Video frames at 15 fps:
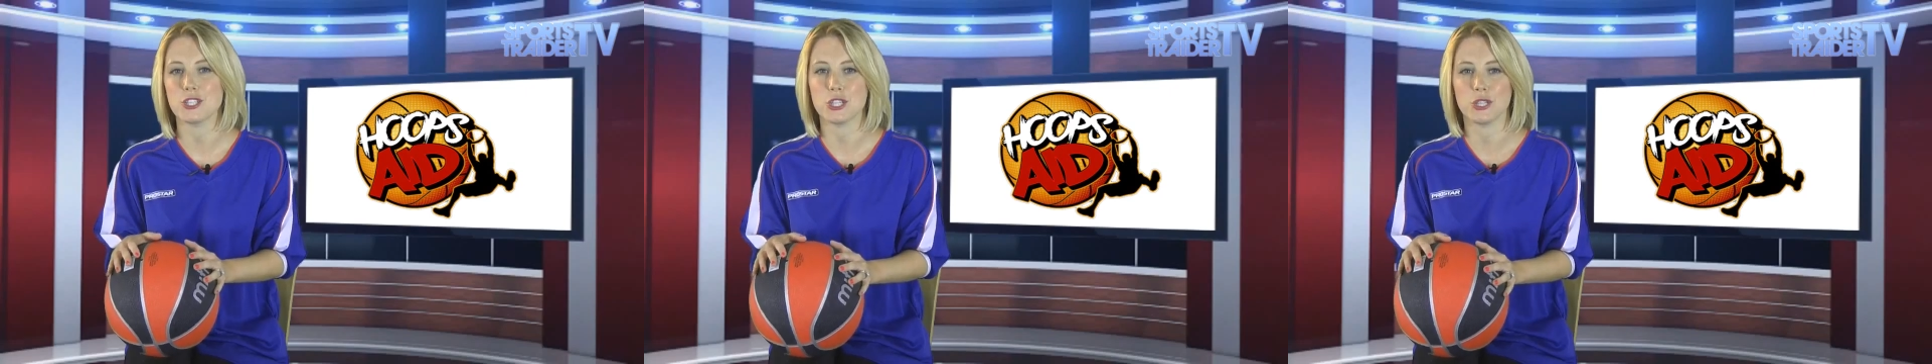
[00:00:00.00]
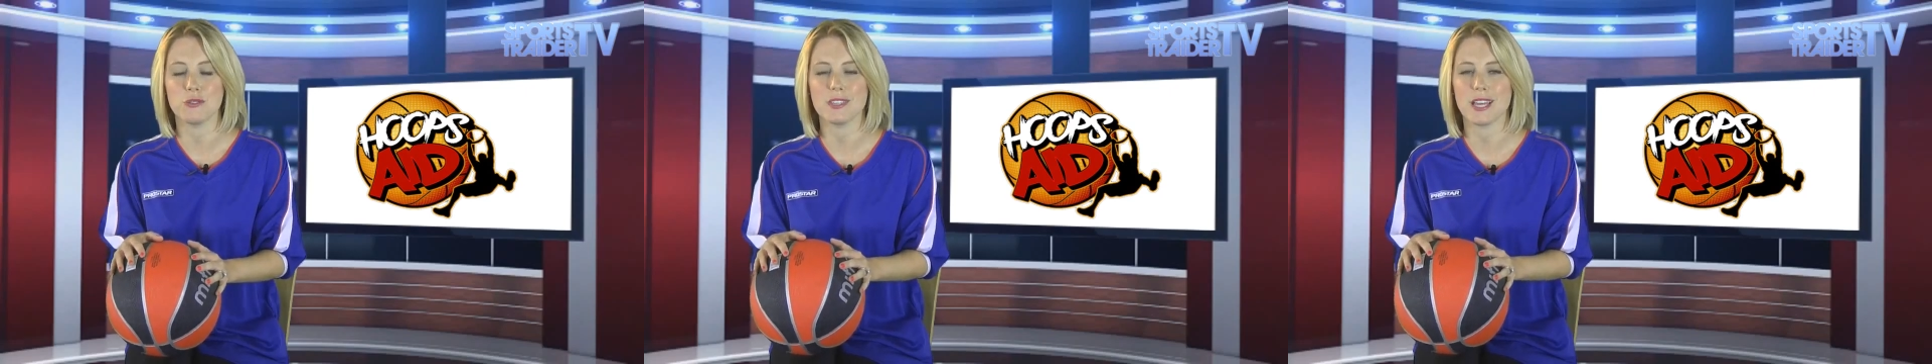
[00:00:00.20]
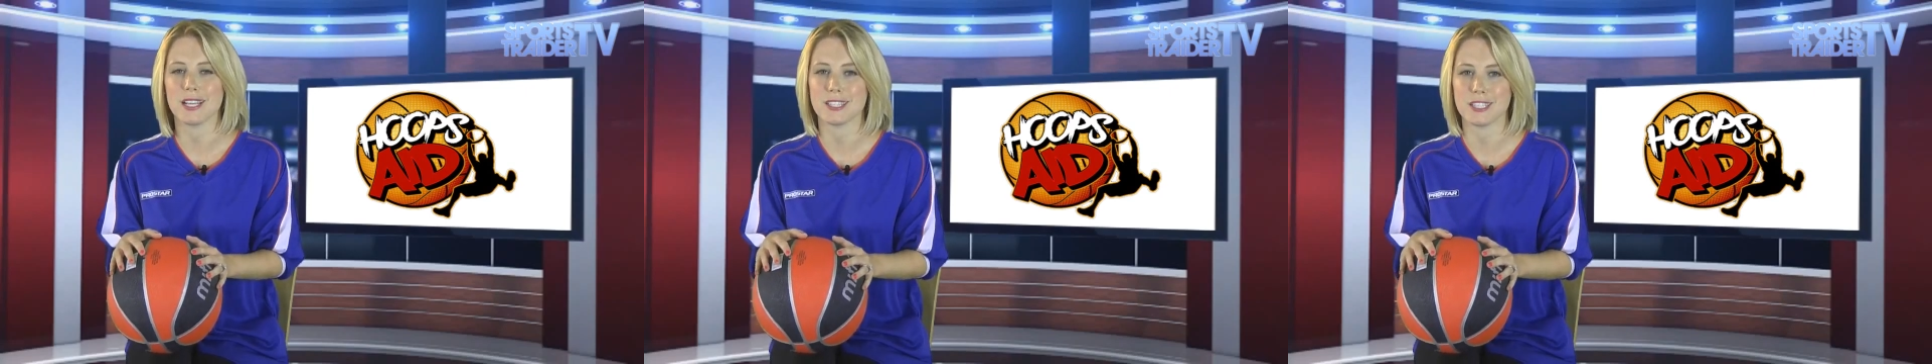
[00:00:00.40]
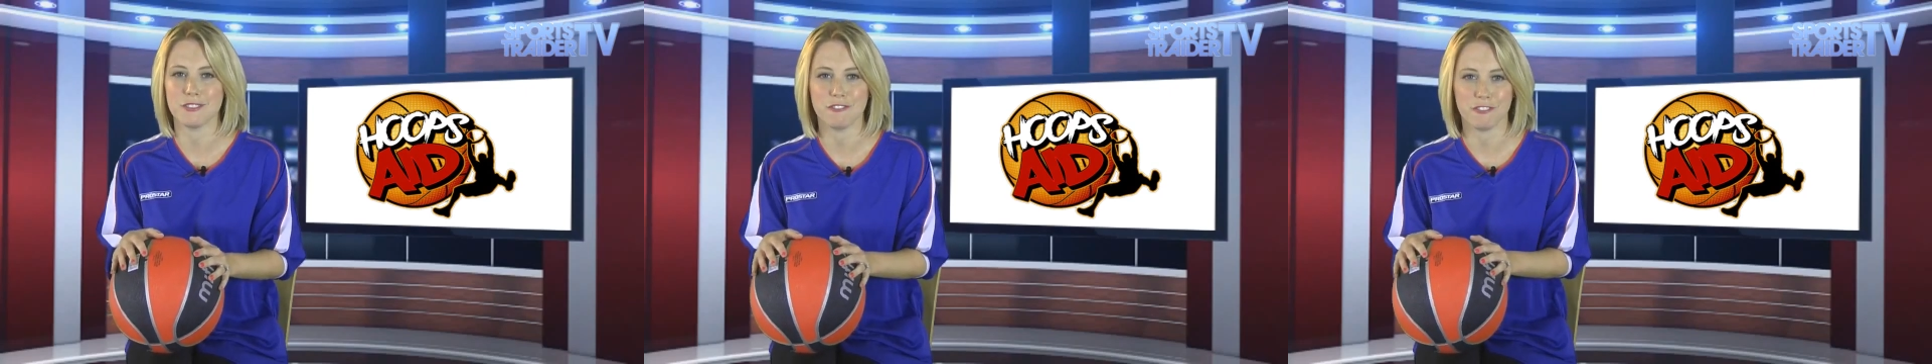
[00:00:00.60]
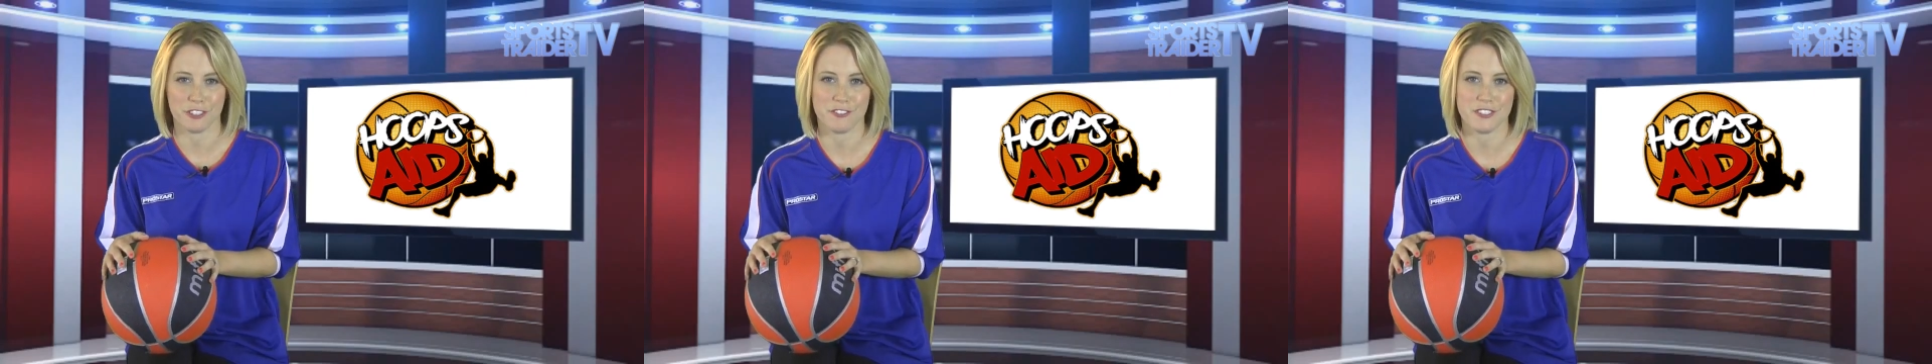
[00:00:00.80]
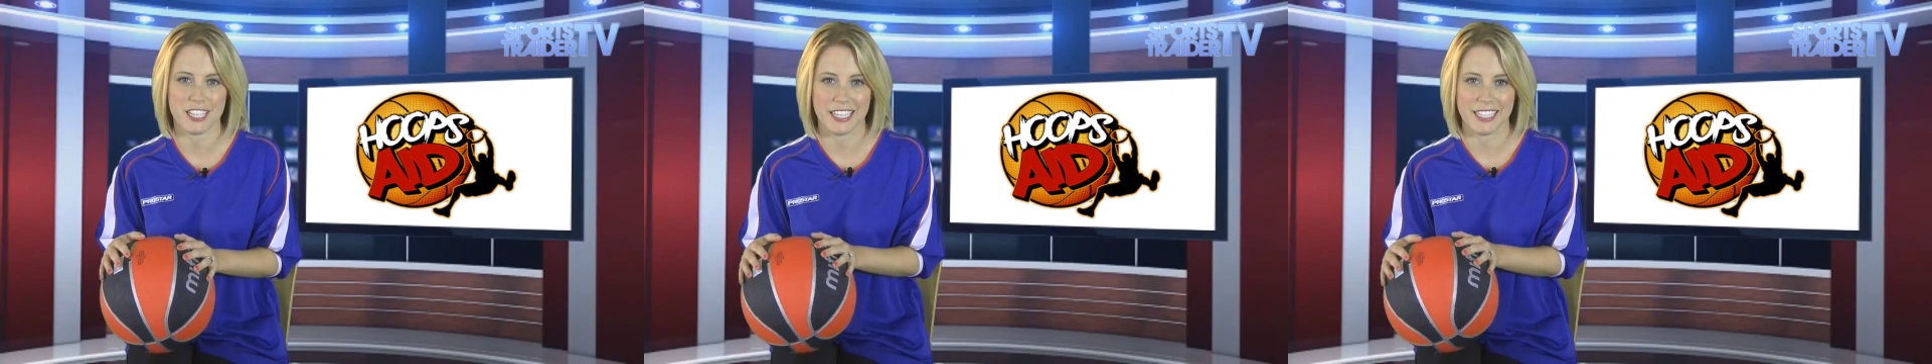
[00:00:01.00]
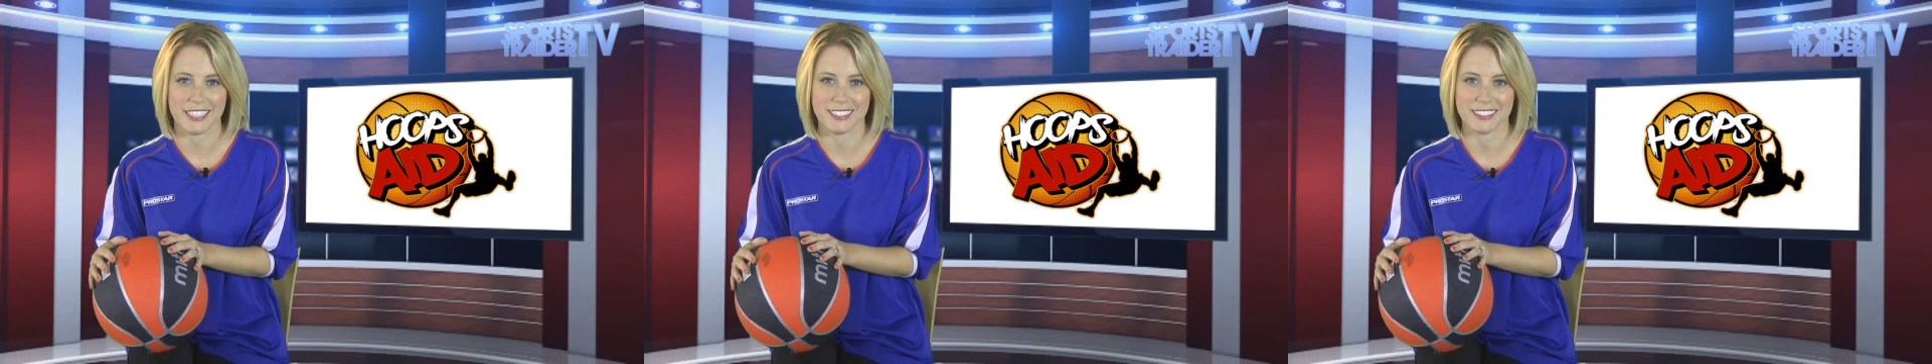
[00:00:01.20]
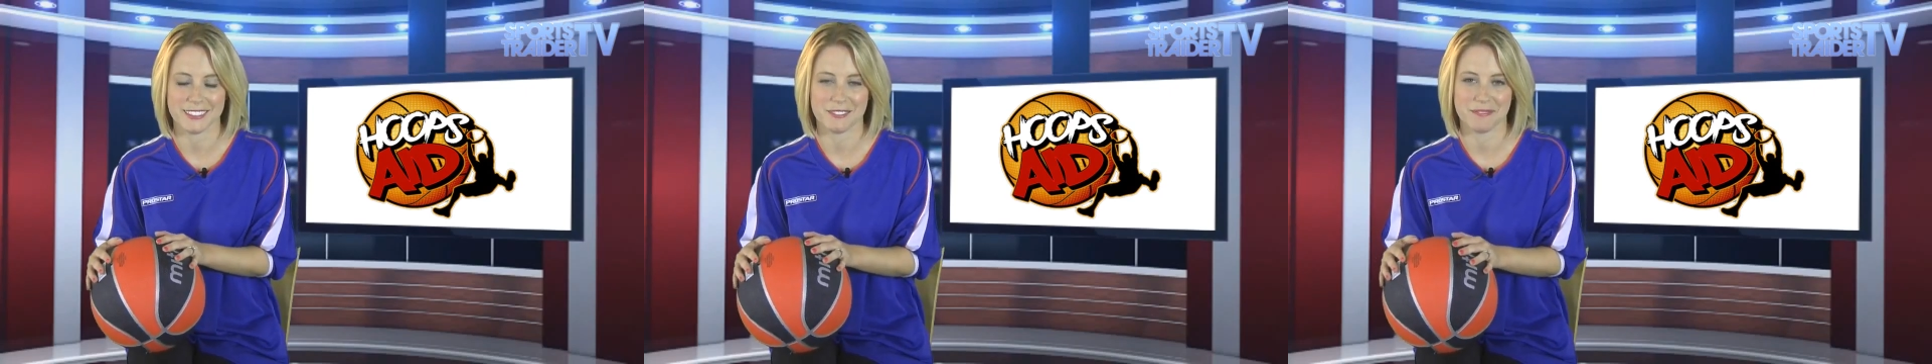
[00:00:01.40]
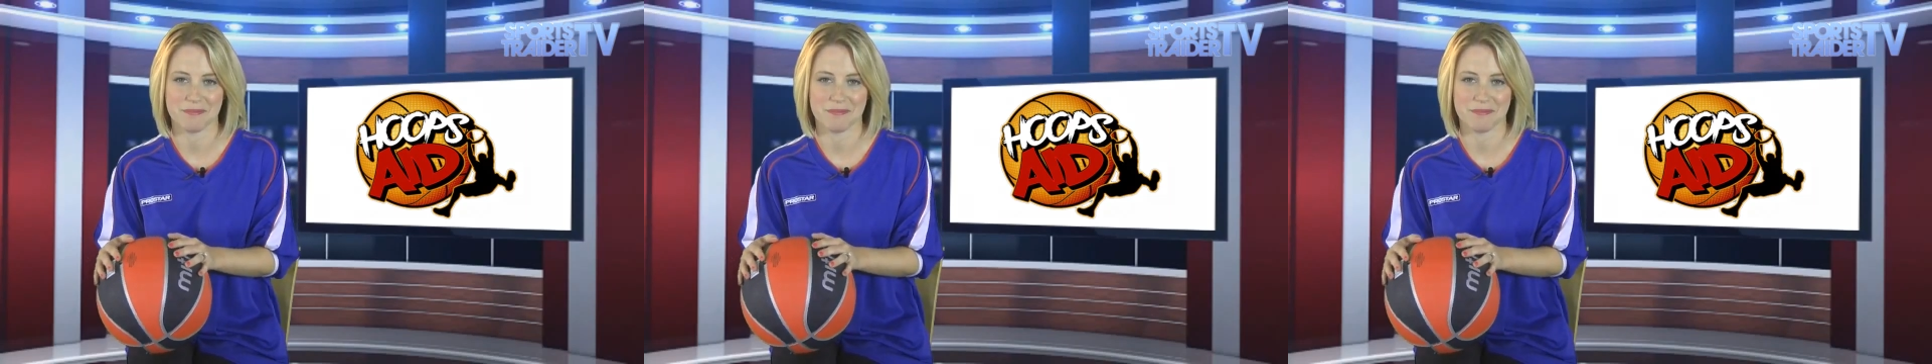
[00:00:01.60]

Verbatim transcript: 2015.